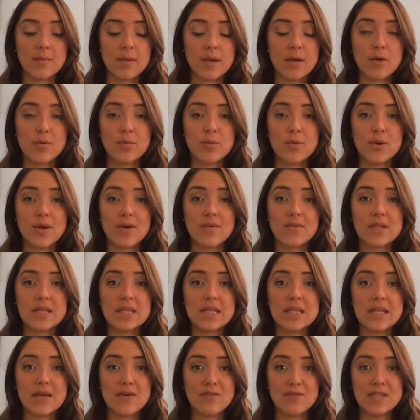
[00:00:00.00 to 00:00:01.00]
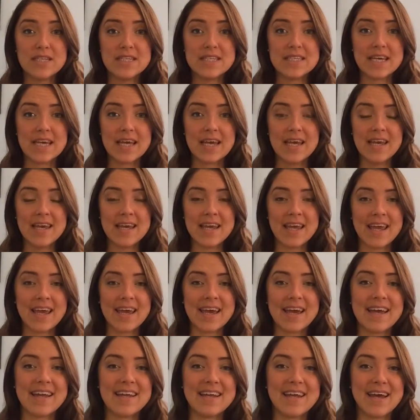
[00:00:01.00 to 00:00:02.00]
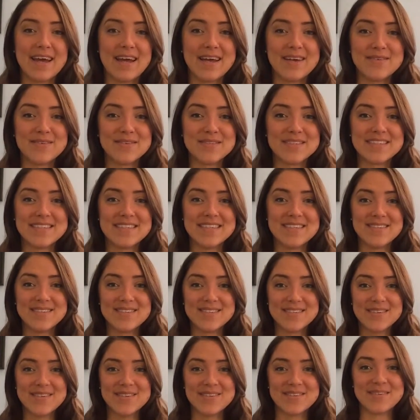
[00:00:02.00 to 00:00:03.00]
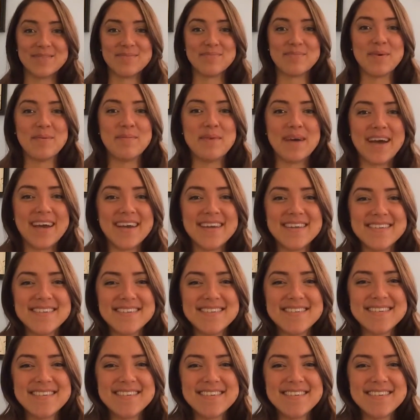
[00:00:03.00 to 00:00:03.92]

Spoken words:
I hope you have a lovely day, and I will see you soon. Bye-bye.